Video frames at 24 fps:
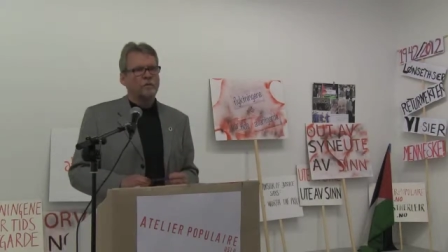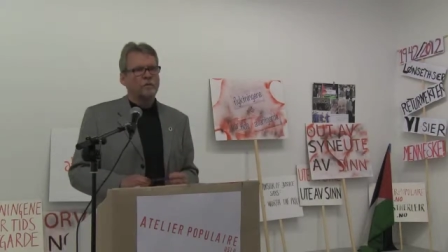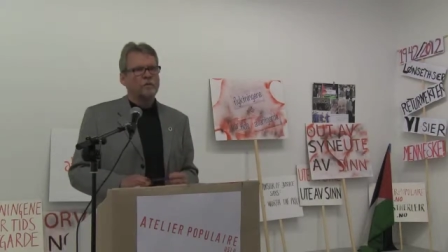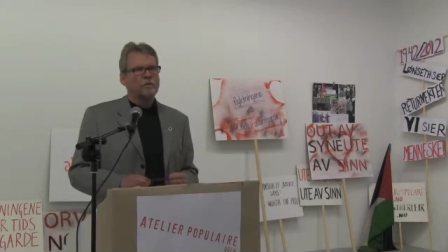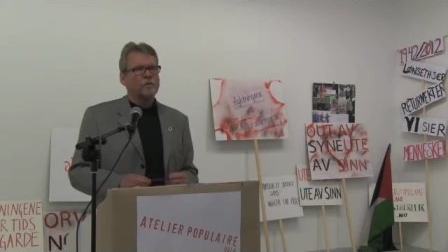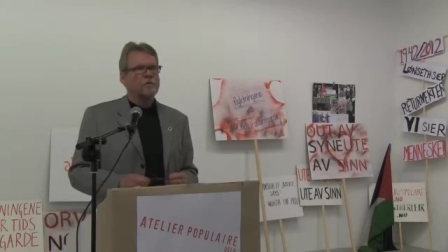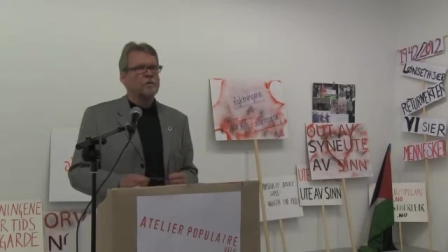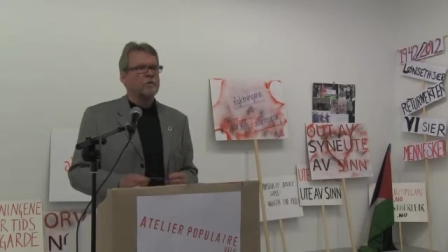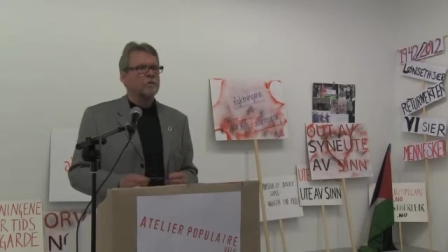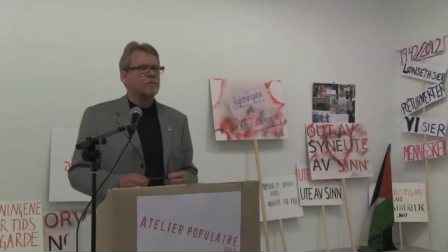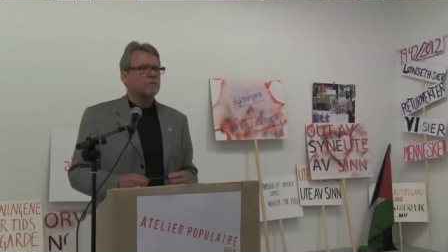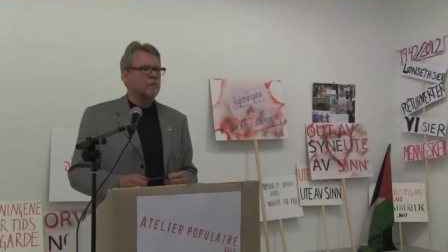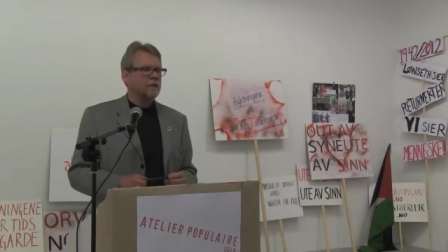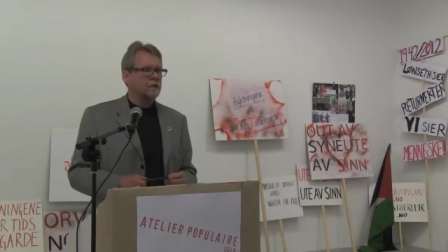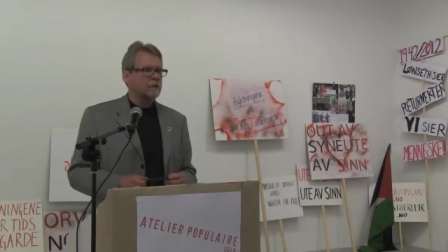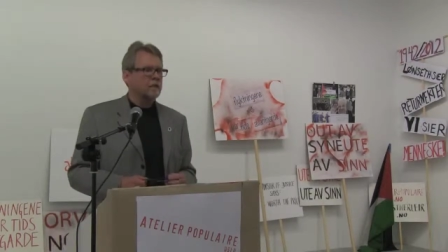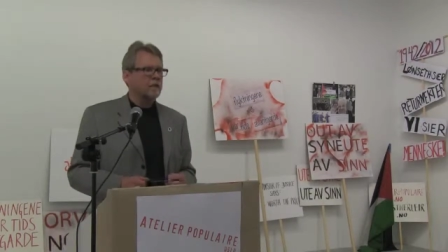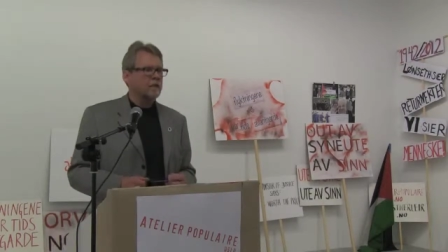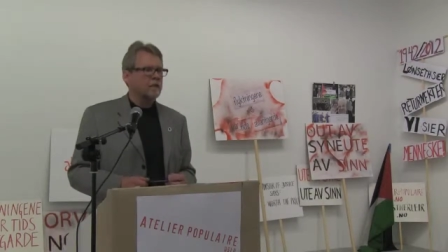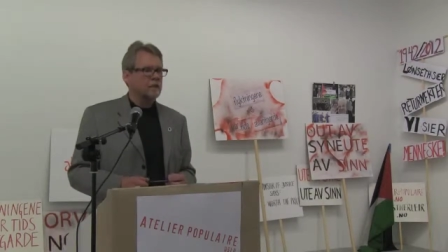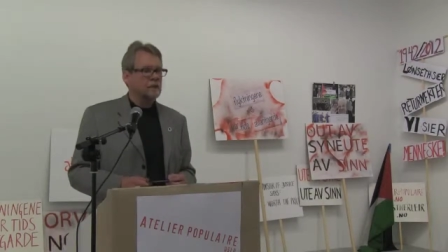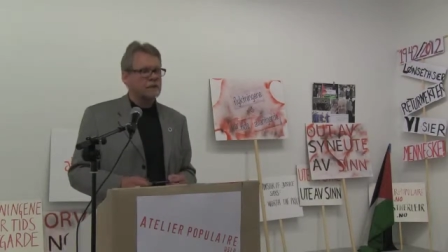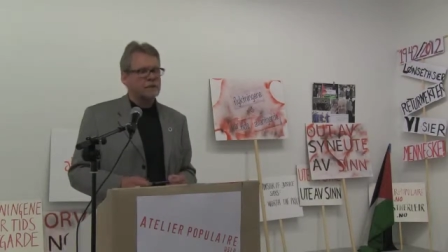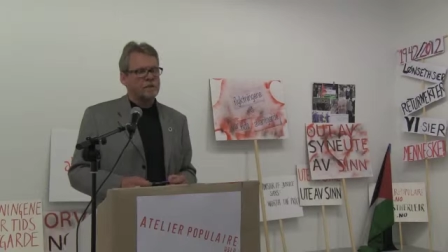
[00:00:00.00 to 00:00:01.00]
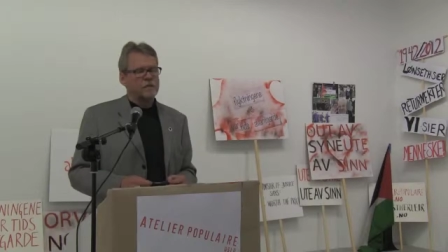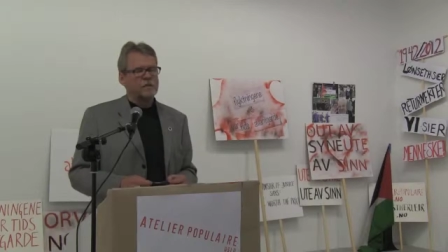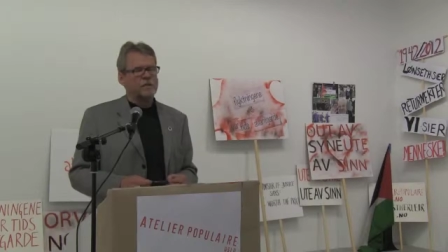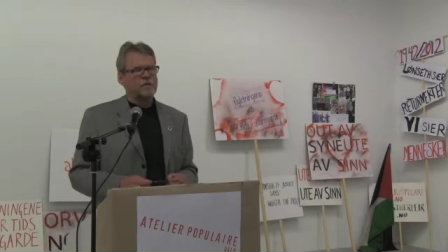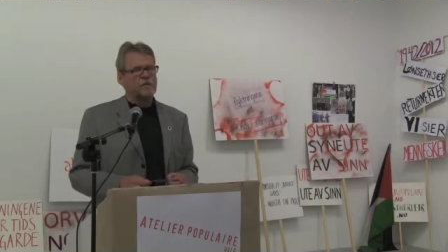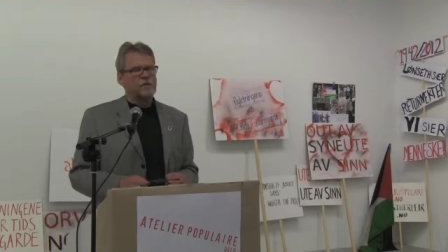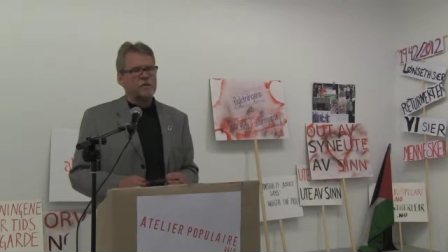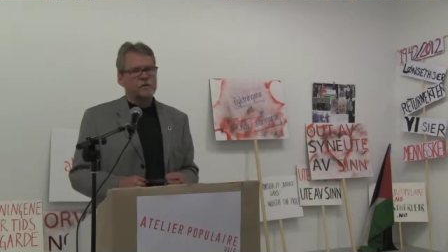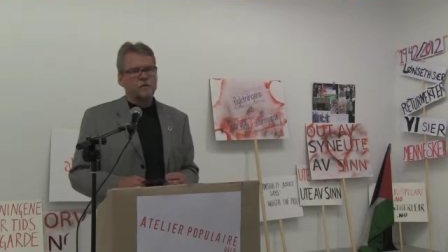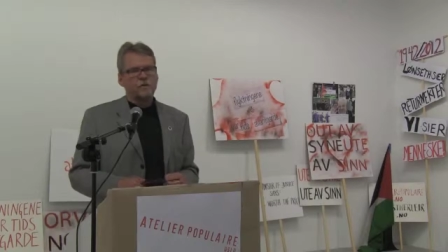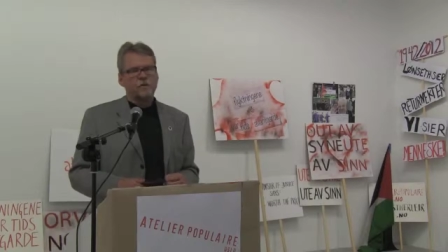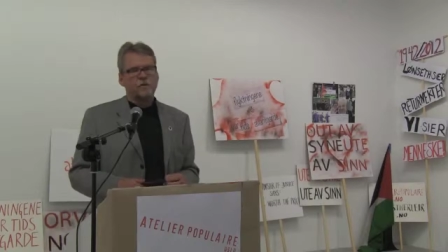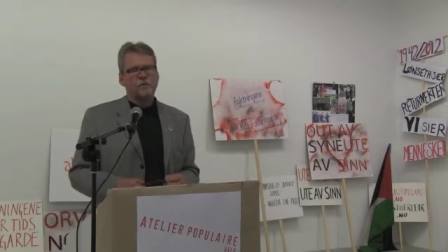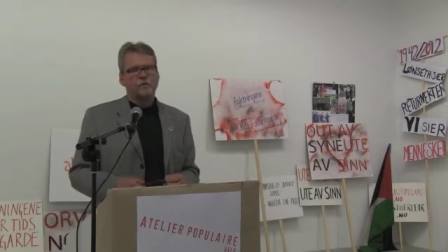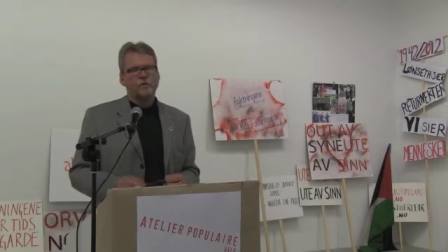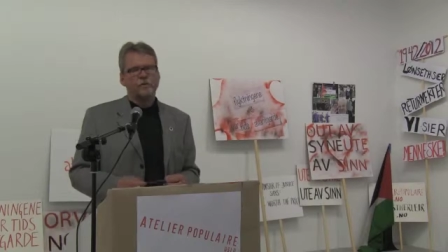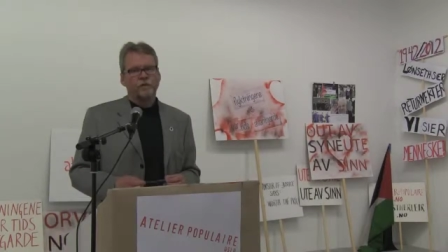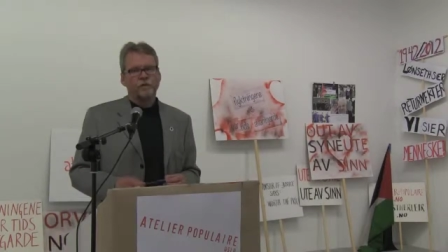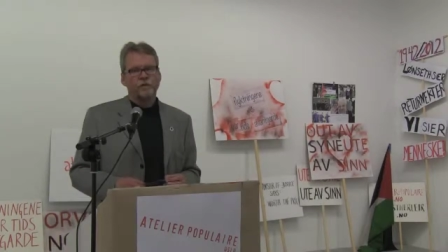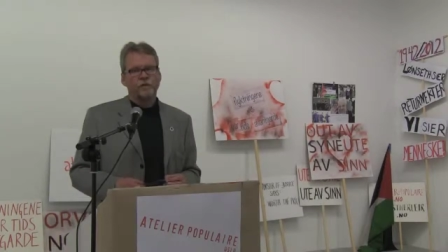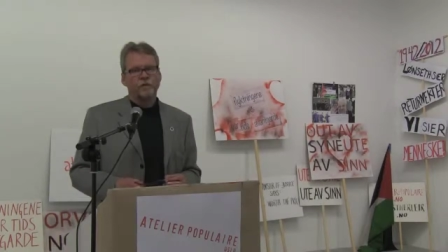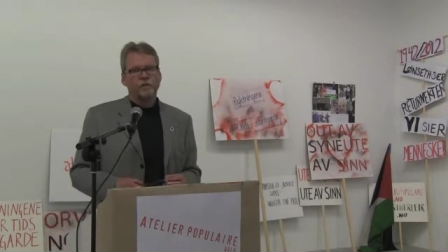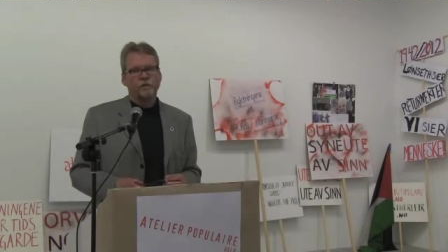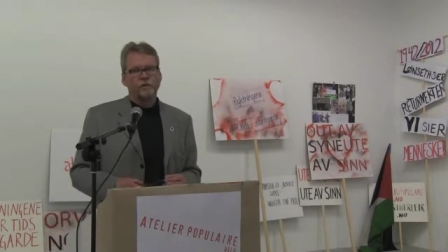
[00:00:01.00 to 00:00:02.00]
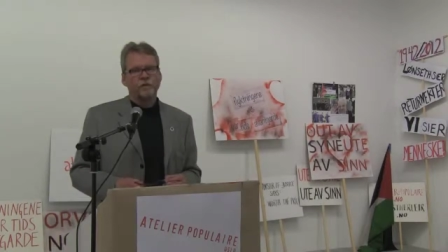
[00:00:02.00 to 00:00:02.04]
is something that is a general trend